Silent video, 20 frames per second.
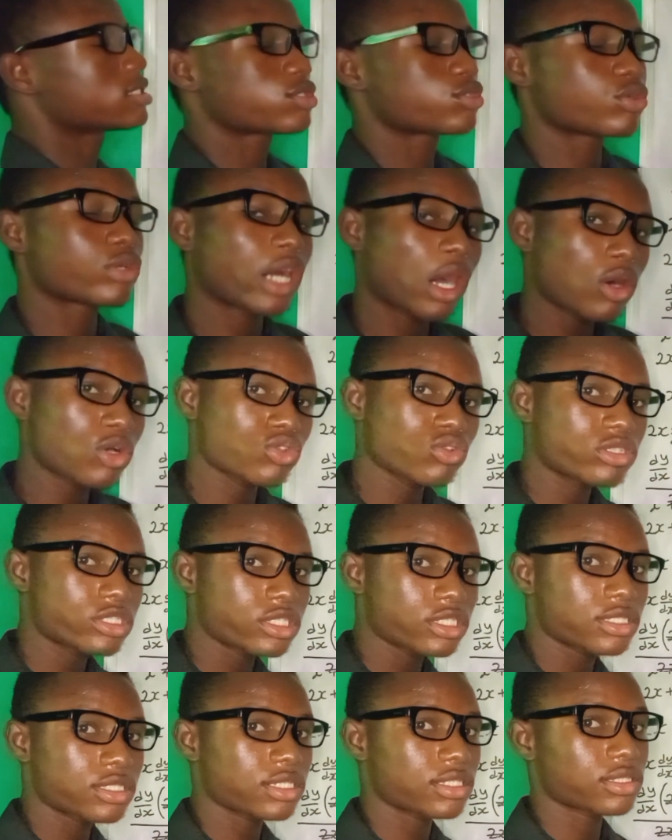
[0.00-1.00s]
You can also see
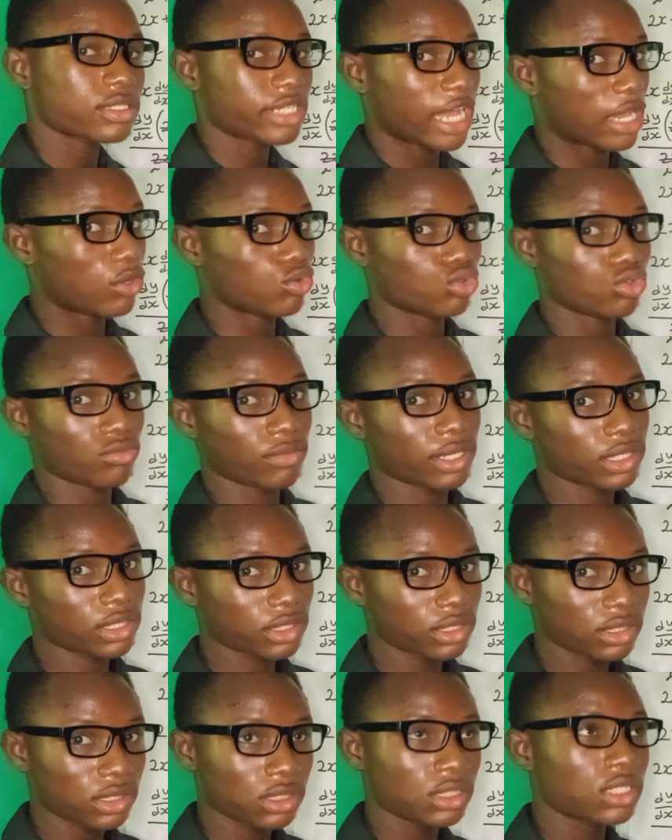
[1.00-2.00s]
it in
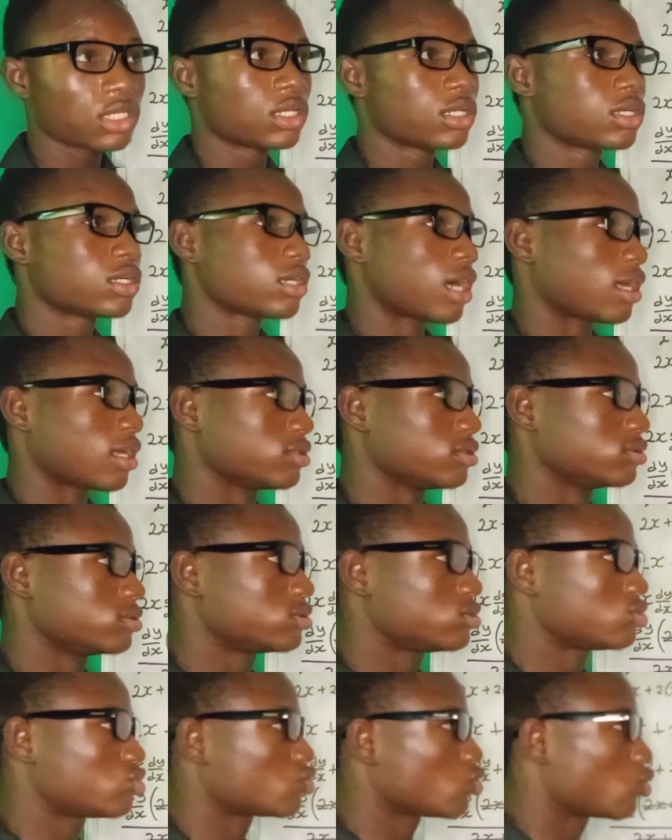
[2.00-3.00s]
trigonometry and
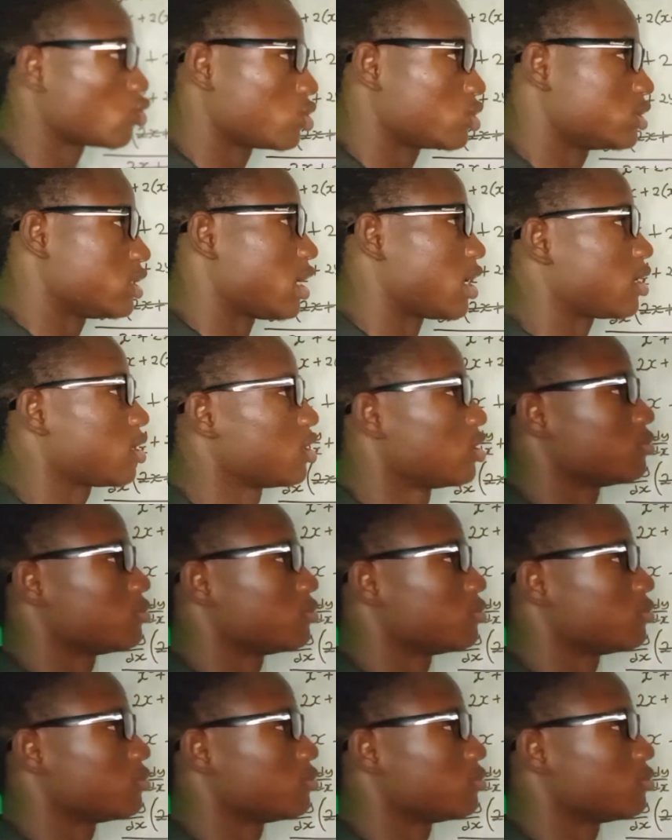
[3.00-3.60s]
so other.